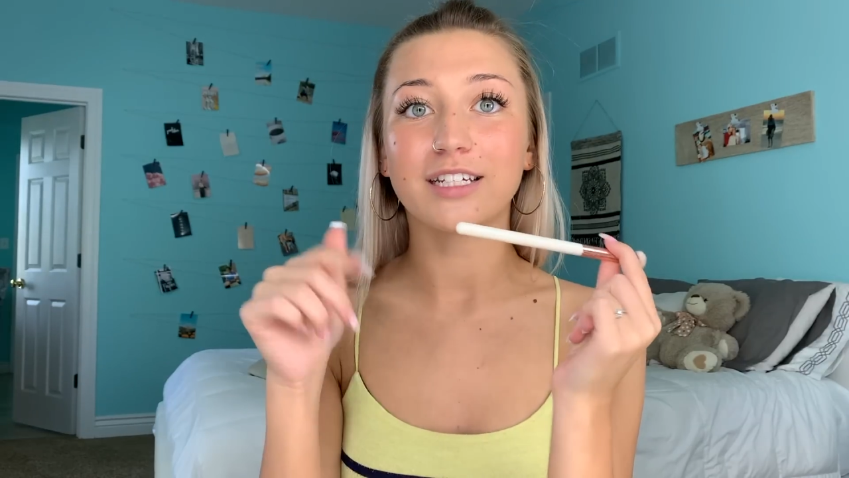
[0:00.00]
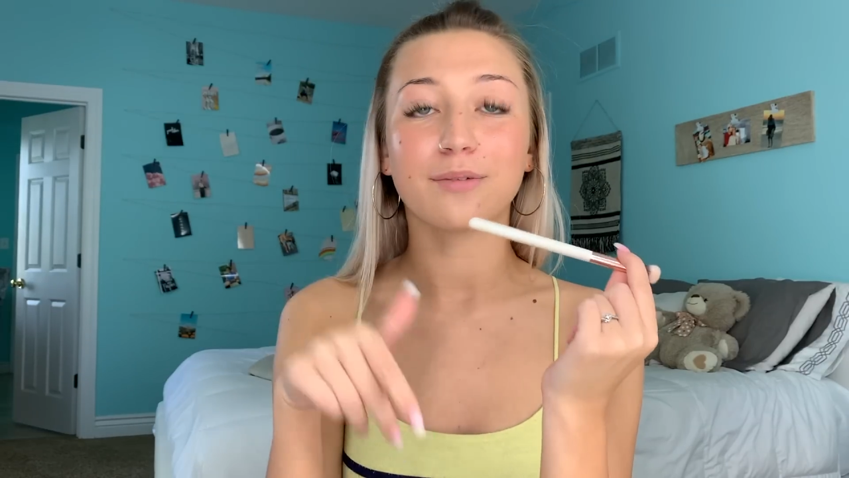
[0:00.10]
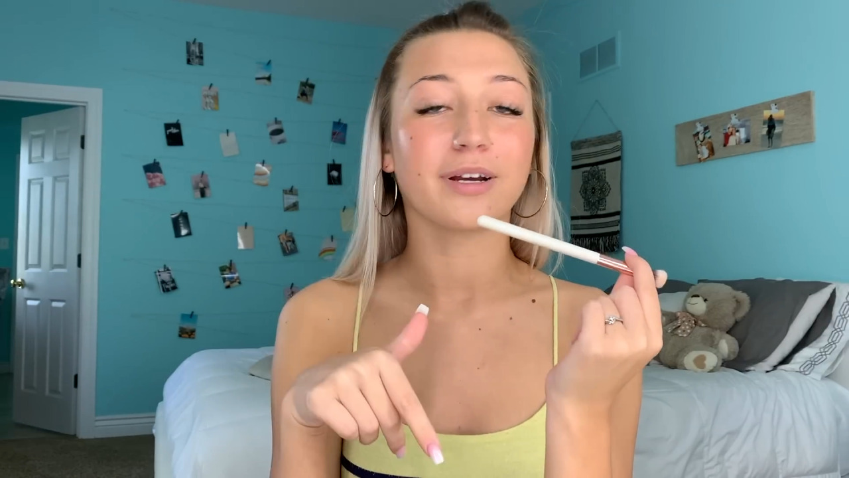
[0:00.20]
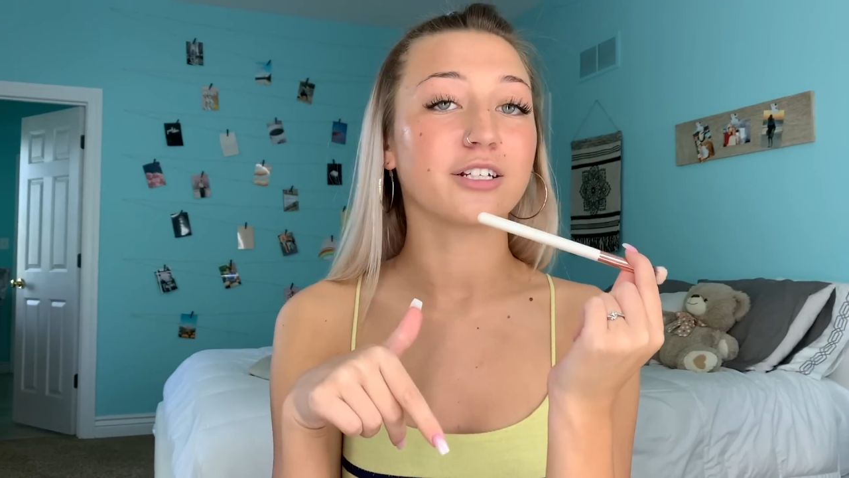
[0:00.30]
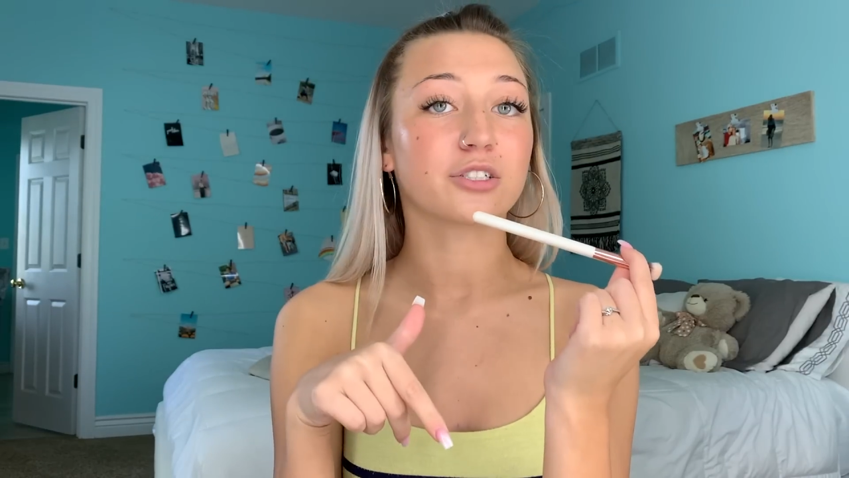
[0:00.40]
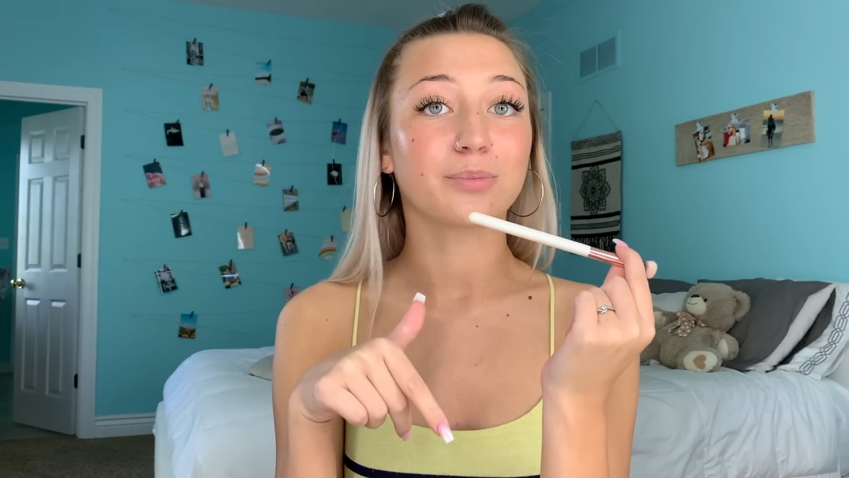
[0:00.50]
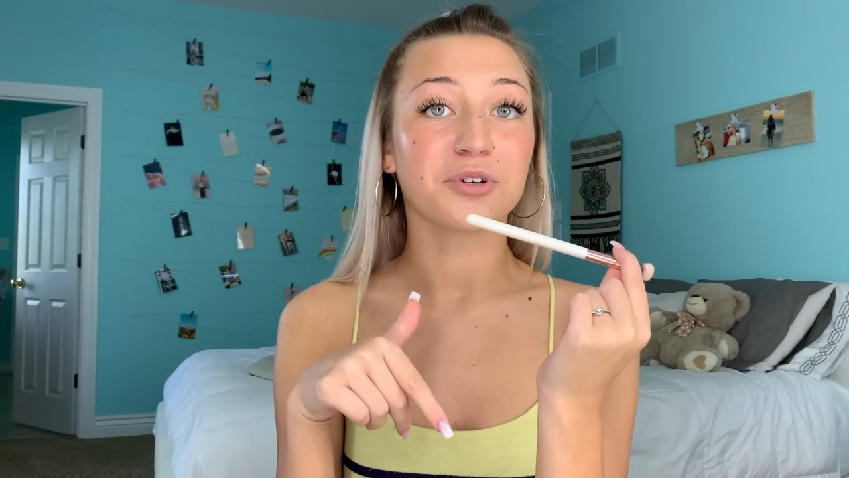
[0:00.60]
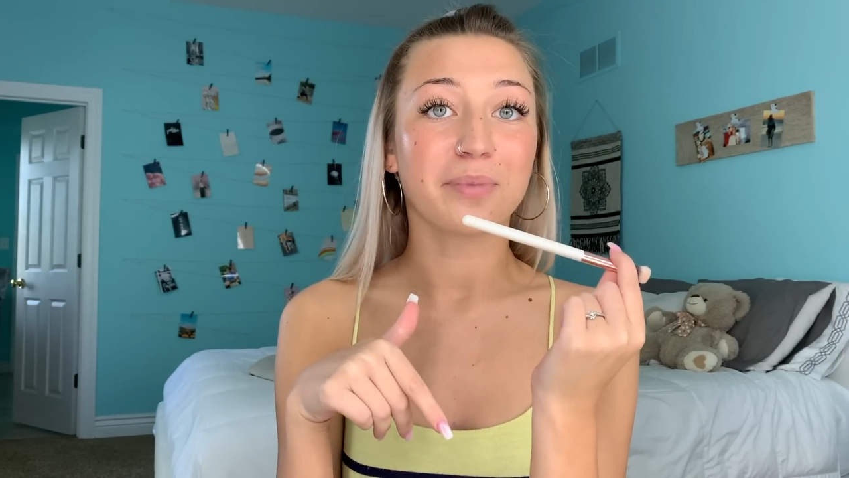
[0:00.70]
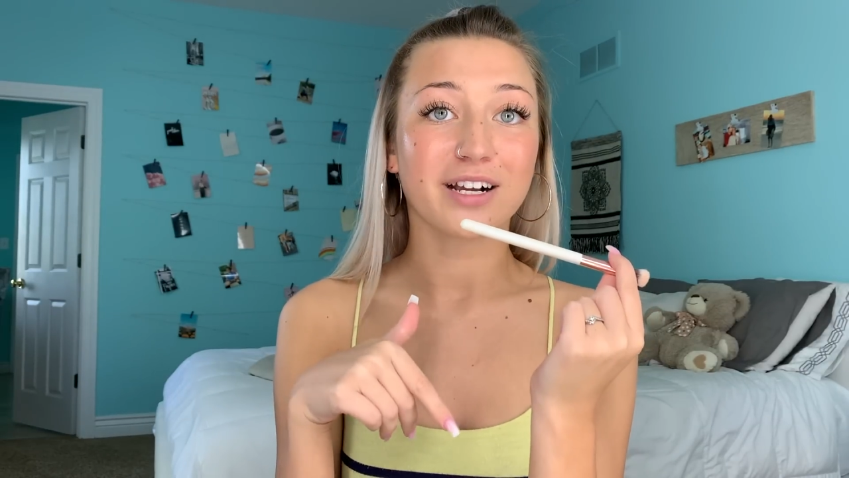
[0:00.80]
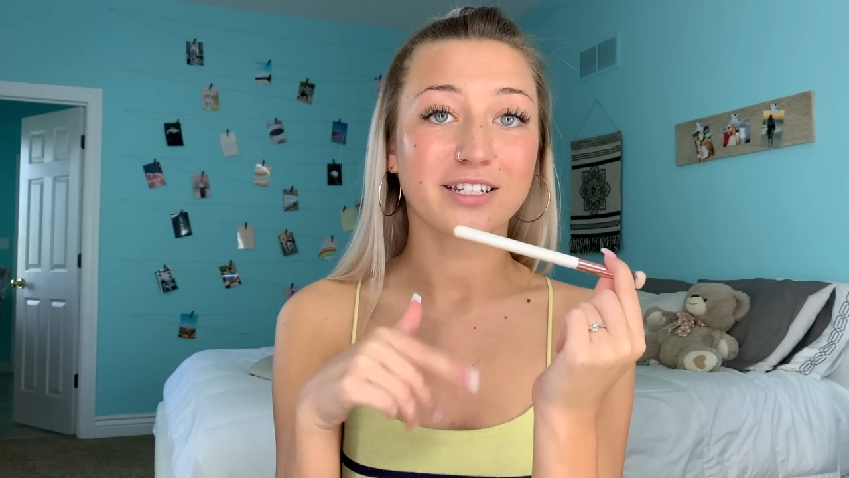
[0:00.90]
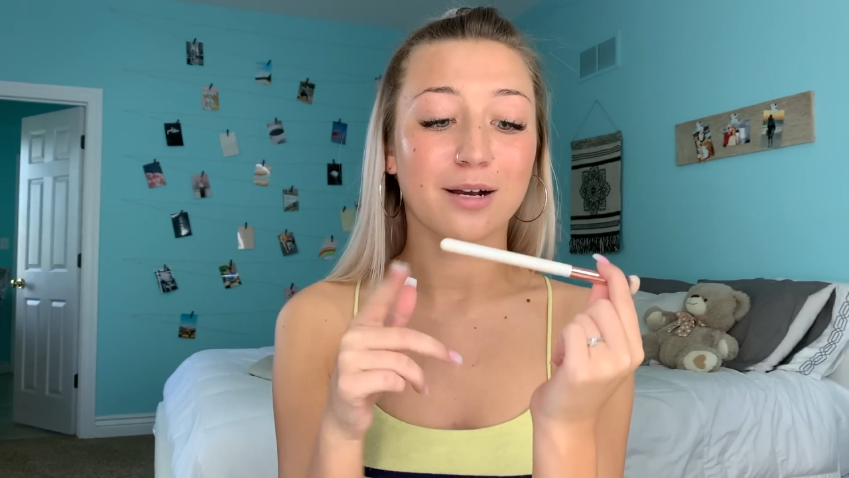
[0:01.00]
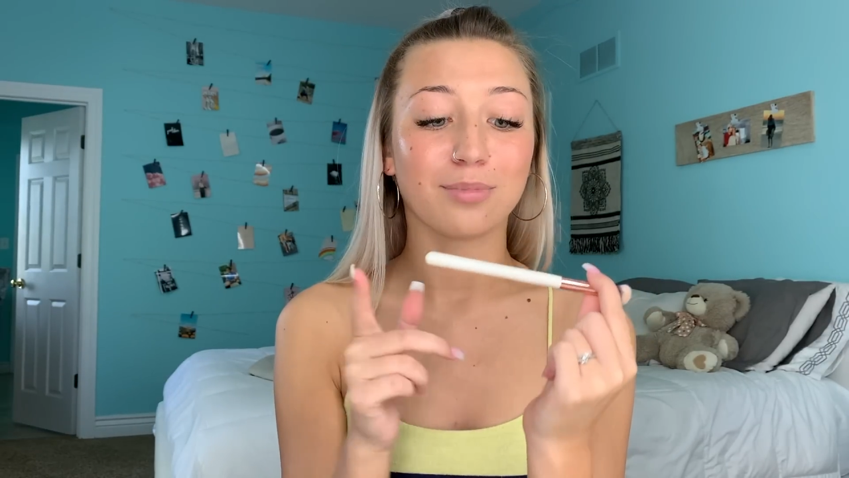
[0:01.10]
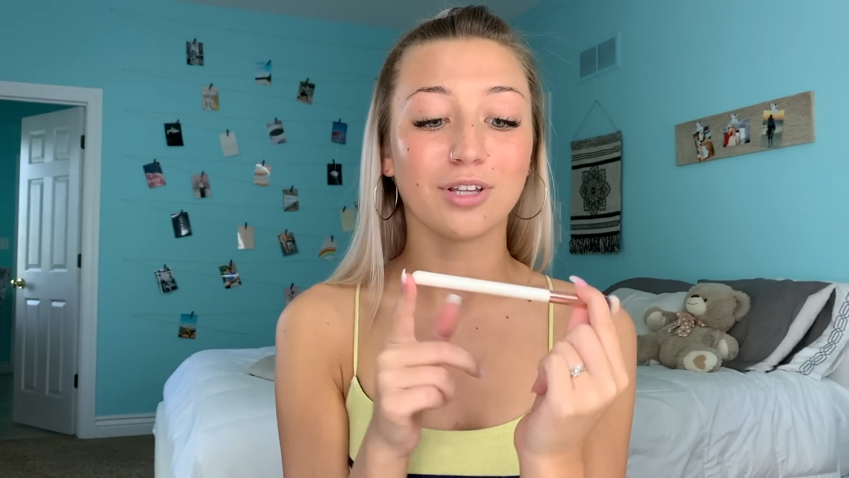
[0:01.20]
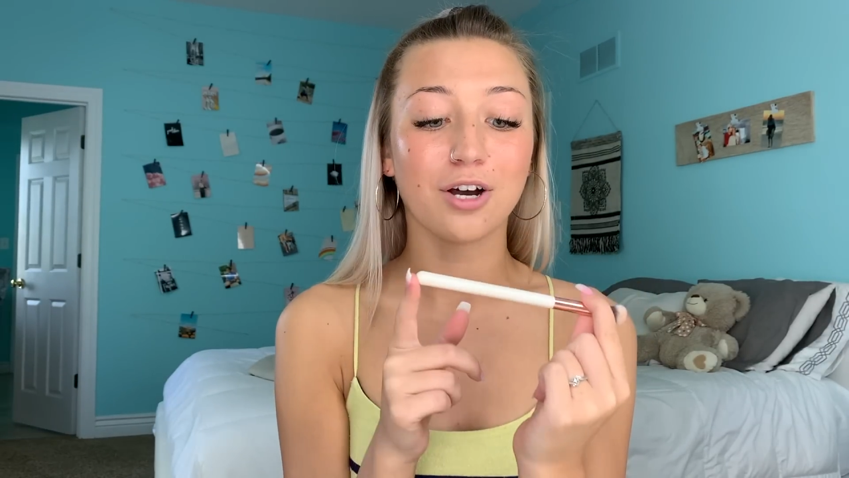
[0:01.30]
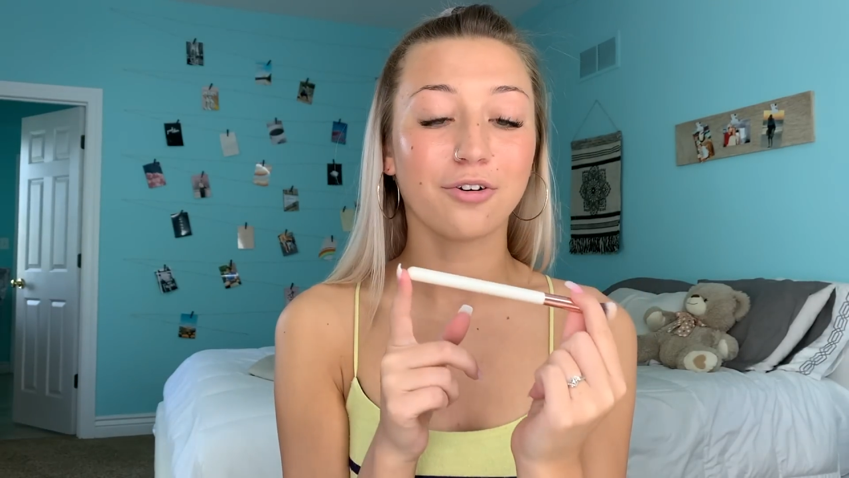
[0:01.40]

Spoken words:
my description box down below